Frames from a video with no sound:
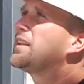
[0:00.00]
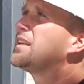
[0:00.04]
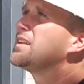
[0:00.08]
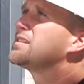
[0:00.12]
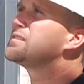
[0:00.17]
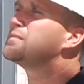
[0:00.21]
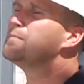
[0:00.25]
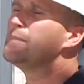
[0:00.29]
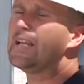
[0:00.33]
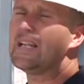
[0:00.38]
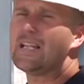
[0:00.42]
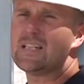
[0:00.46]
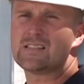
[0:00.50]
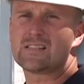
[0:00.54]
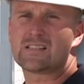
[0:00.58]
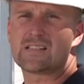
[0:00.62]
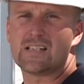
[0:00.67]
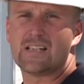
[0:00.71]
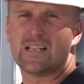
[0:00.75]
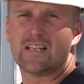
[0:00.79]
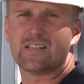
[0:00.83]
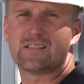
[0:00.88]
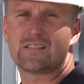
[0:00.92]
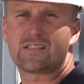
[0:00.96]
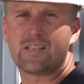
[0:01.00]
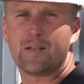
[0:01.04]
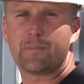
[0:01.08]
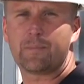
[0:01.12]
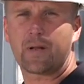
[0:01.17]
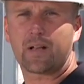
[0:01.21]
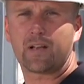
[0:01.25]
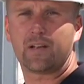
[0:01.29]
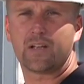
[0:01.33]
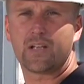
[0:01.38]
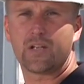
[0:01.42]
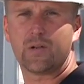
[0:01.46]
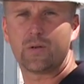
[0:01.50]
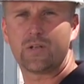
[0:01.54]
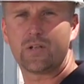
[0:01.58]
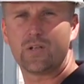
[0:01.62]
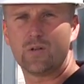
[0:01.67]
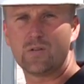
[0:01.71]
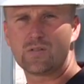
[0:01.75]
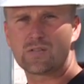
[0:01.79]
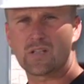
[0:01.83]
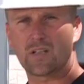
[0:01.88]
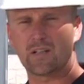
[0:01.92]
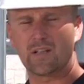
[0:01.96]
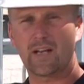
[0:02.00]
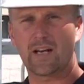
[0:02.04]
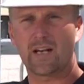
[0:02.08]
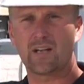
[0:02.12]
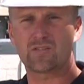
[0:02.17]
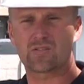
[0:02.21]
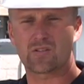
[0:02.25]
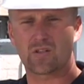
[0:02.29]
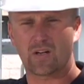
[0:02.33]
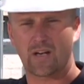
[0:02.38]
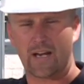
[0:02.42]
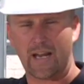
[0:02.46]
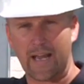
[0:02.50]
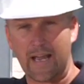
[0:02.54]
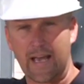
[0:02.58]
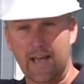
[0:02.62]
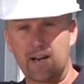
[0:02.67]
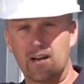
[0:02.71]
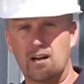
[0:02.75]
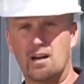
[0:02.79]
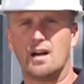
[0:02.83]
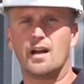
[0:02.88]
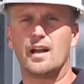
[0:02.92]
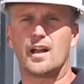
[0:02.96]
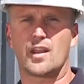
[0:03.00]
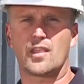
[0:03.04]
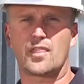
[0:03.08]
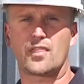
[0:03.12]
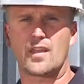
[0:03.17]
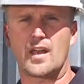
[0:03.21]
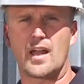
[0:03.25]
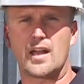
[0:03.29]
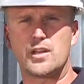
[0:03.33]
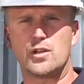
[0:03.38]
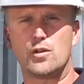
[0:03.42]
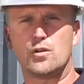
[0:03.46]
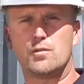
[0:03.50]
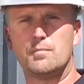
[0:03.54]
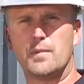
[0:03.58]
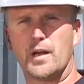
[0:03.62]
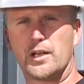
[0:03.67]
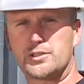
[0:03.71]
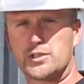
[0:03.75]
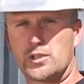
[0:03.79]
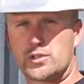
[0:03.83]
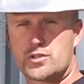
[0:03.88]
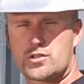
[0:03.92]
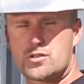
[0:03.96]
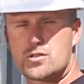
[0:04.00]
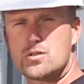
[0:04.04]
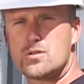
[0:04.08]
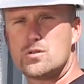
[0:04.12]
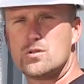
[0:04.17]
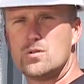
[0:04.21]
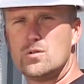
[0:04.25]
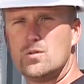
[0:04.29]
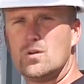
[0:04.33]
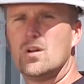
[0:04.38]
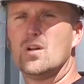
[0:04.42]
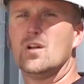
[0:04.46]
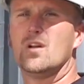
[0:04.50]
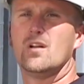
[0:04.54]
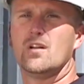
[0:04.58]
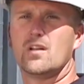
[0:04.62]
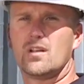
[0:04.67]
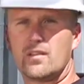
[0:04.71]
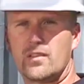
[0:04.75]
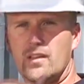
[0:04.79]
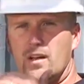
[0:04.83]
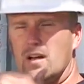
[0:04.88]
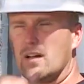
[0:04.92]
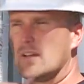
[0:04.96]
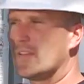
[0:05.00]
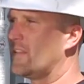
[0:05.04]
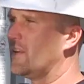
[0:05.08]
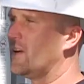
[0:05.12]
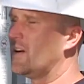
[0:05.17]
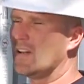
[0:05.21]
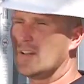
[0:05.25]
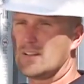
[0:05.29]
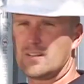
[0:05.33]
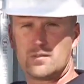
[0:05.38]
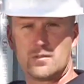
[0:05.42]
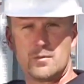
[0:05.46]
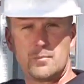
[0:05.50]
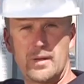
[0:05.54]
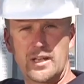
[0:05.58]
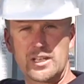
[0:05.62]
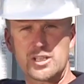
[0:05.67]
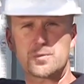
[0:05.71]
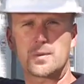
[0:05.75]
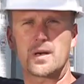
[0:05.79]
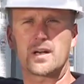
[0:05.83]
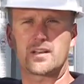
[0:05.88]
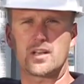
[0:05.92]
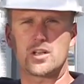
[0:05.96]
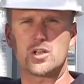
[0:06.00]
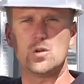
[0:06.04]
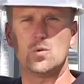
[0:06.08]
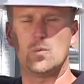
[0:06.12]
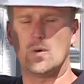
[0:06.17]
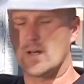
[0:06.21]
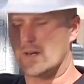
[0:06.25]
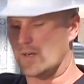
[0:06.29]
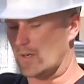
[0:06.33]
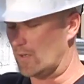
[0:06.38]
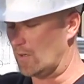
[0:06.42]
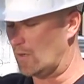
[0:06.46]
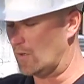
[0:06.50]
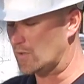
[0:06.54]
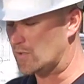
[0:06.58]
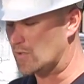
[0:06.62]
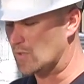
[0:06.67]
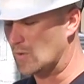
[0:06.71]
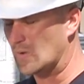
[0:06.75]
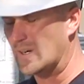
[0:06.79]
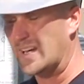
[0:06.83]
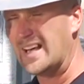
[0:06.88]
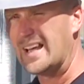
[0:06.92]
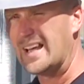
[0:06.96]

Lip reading: this means is typically you would use a laser at a height and you'd measure to the benchmark that you want to go to.